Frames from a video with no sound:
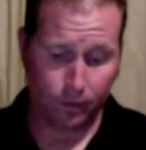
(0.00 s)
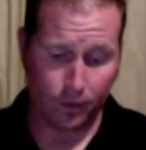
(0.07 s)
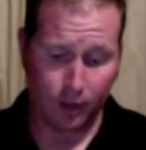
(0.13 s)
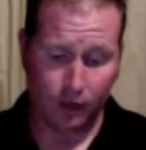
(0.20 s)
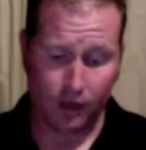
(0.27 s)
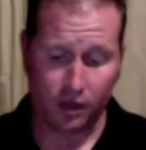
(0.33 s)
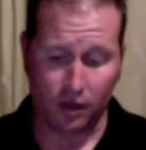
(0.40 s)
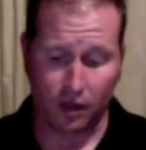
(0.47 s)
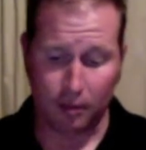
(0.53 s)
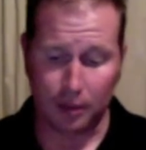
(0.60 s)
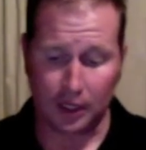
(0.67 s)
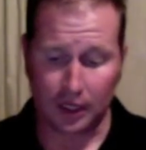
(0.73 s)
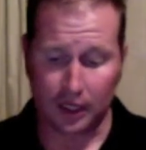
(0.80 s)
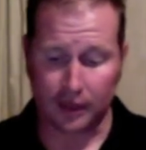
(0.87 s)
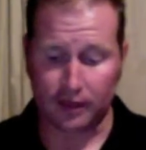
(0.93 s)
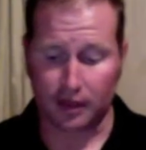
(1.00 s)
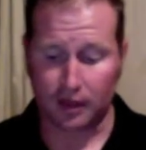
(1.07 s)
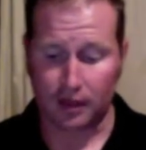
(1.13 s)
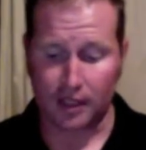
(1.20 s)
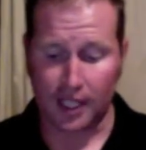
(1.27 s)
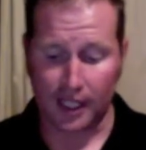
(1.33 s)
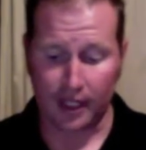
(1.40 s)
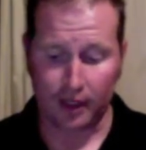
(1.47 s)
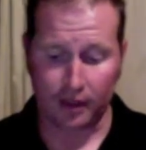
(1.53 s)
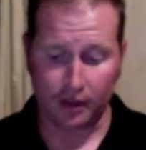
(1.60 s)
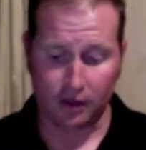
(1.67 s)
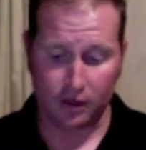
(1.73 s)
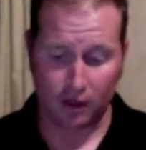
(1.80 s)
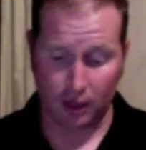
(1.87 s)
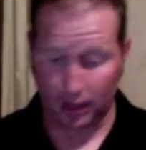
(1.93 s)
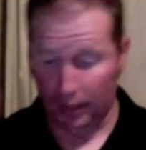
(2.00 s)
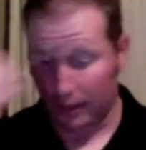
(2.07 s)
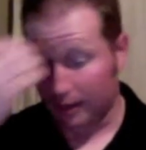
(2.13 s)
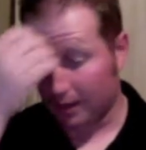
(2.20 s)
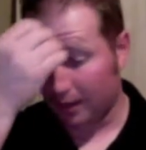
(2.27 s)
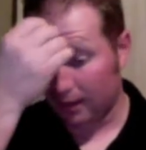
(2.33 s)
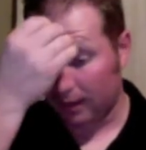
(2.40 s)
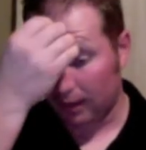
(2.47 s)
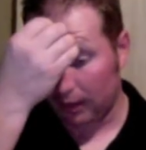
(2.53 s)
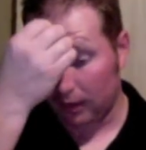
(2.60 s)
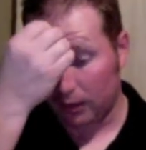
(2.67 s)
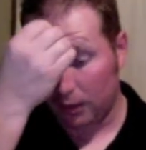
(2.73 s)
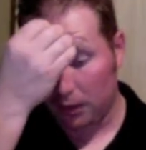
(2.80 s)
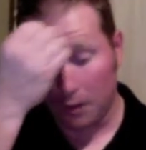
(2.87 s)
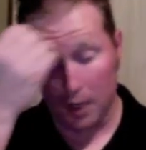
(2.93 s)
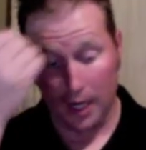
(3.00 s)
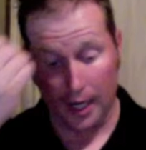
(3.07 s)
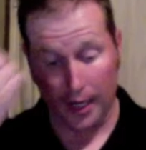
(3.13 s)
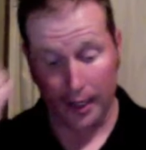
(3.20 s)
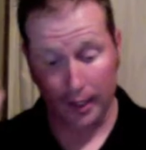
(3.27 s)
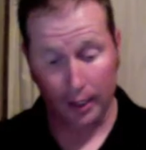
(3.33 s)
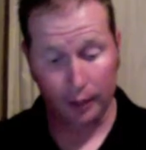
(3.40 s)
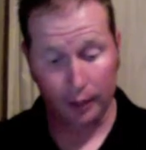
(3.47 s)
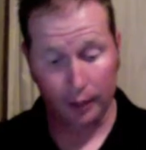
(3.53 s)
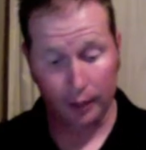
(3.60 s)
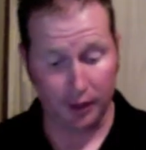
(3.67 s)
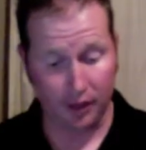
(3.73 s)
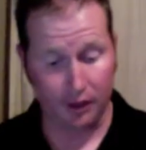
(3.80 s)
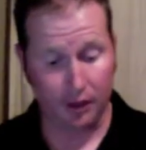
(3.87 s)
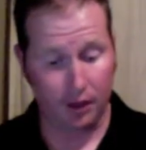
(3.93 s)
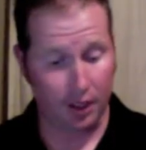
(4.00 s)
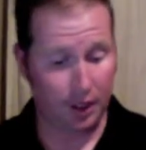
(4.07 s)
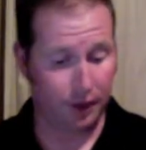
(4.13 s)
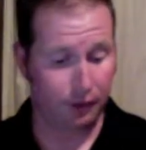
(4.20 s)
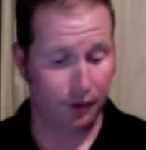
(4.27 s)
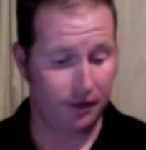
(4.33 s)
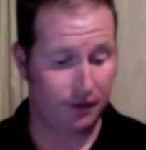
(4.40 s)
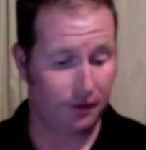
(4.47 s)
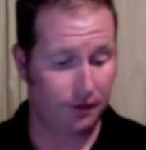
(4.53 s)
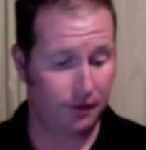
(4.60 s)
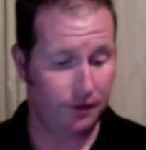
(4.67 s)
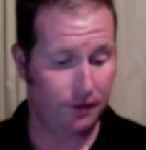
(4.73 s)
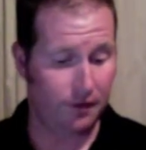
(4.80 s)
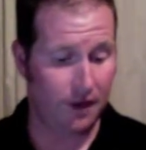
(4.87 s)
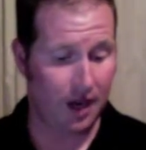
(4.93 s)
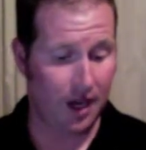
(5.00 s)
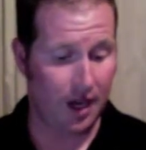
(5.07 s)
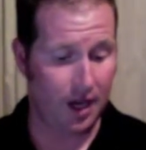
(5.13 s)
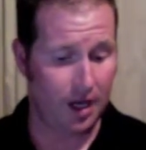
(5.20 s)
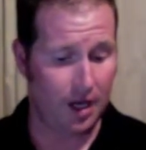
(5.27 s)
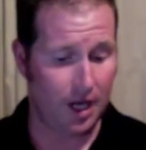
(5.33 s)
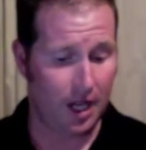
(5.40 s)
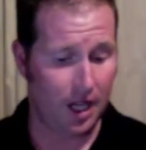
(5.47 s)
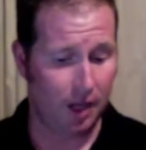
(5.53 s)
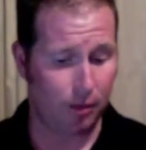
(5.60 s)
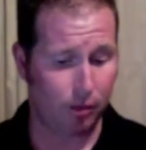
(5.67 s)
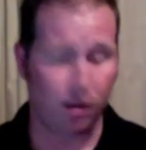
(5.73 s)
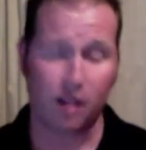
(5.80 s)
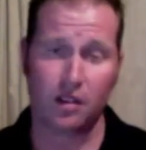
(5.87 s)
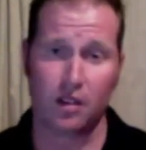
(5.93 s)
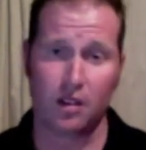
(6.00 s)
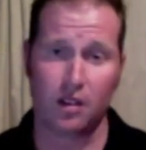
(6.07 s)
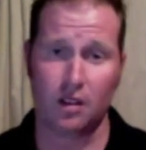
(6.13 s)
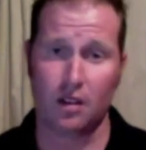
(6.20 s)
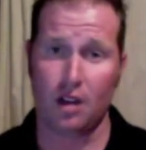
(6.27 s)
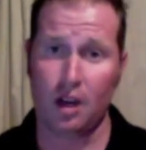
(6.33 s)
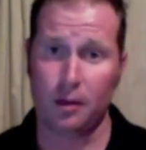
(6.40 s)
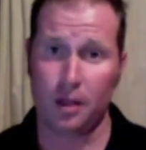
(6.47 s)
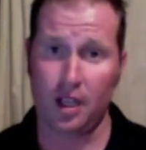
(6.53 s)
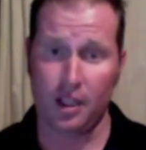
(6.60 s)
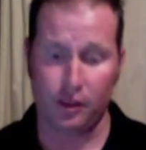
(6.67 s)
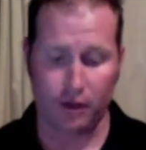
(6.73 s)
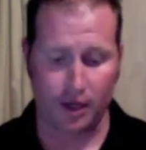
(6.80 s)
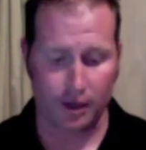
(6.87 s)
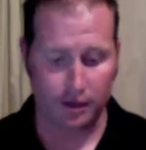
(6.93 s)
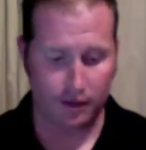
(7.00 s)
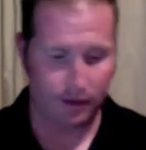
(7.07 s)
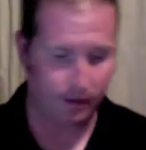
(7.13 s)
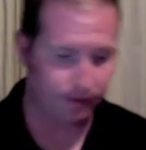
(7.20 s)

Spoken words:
These all have been linked to a diet consisting too high in refined and processed carbohydrates.